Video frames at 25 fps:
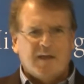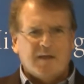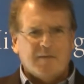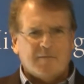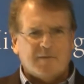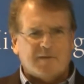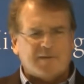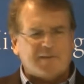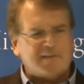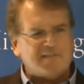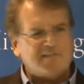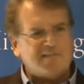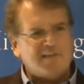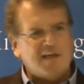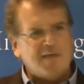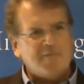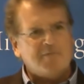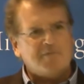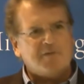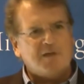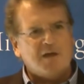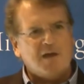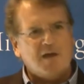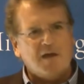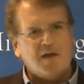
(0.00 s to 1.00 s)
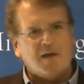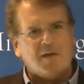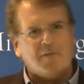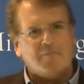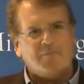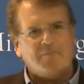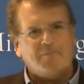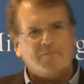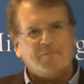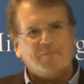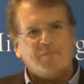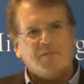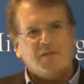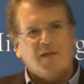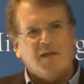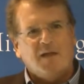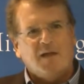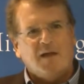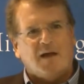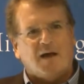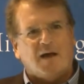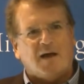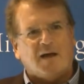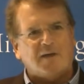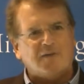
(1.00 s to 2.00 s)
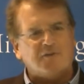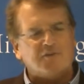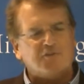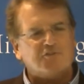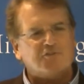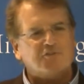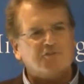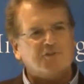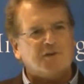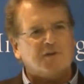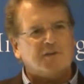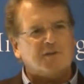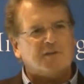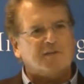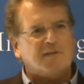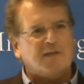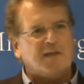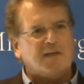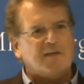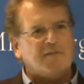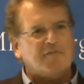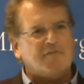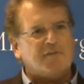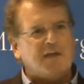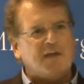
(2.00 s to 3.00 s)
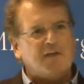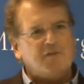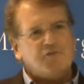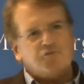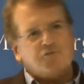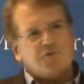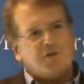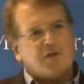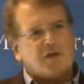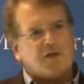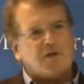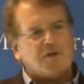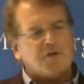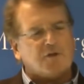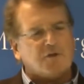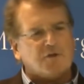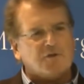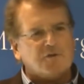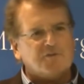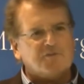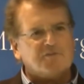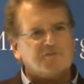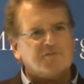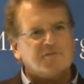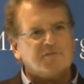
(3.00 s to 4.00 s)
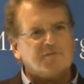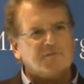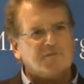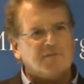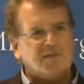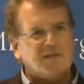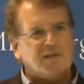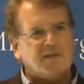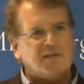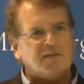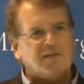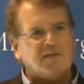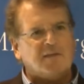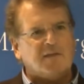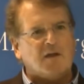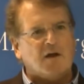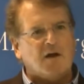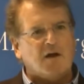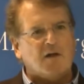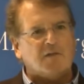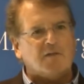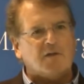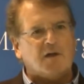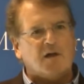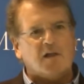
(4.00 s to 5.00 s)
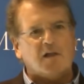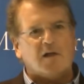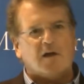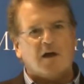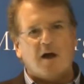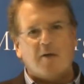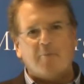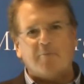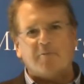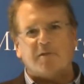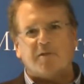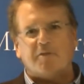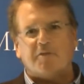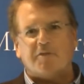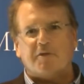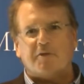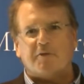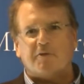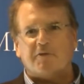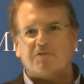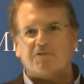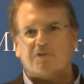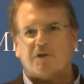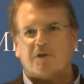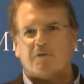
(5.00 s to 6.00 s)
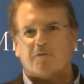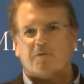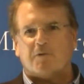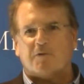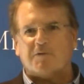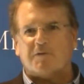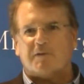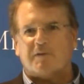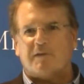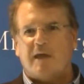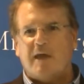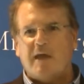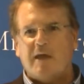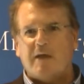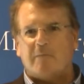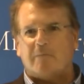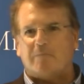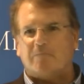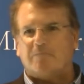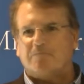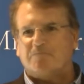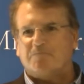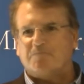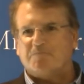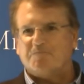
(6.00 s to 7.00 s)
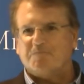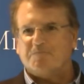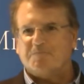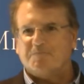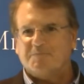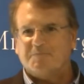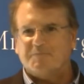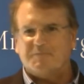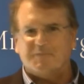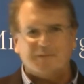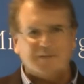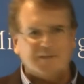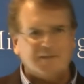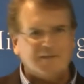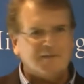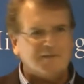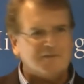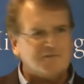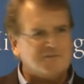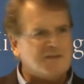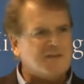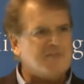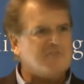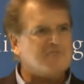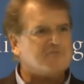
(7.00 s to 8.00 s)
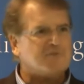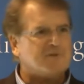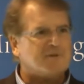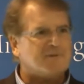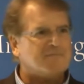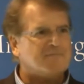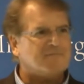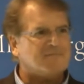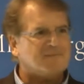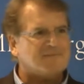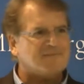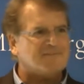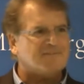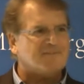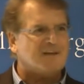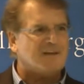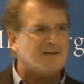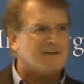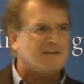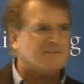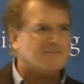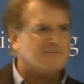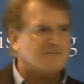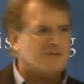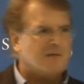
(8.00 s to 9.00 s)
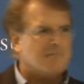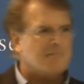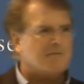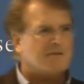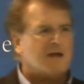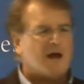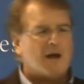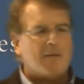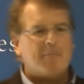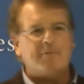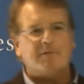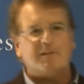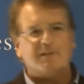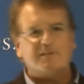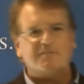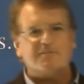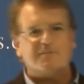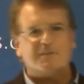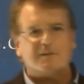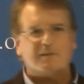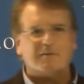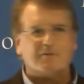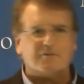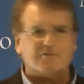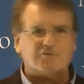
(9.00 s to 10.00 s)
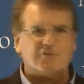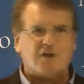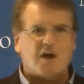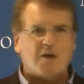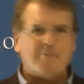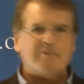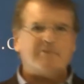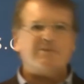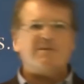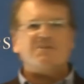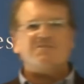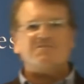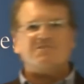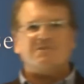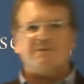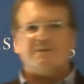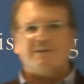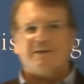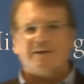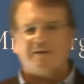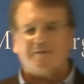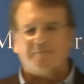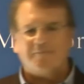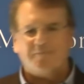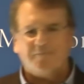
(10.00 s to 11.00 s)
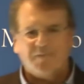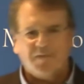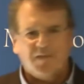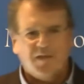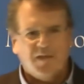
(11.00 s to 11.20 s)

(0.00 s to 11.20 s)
But at the same time, I understood that if entry occurs, then the oligopoly theories aren't worth a damn. There's entry. It's not monopolistic. There's competition there.